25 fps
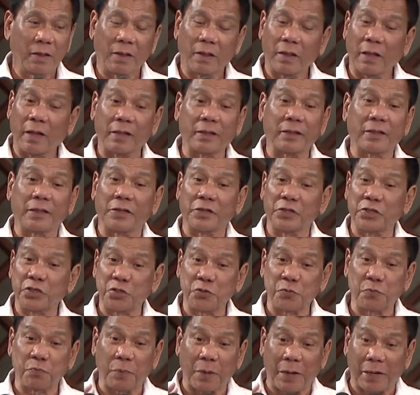that
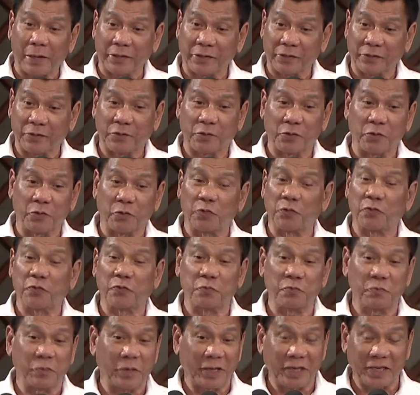is part of
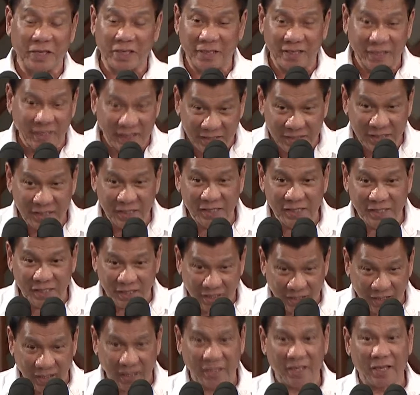my
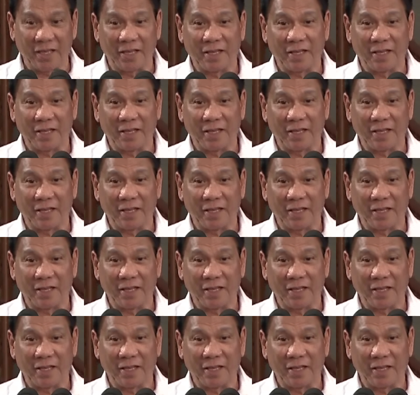destiny.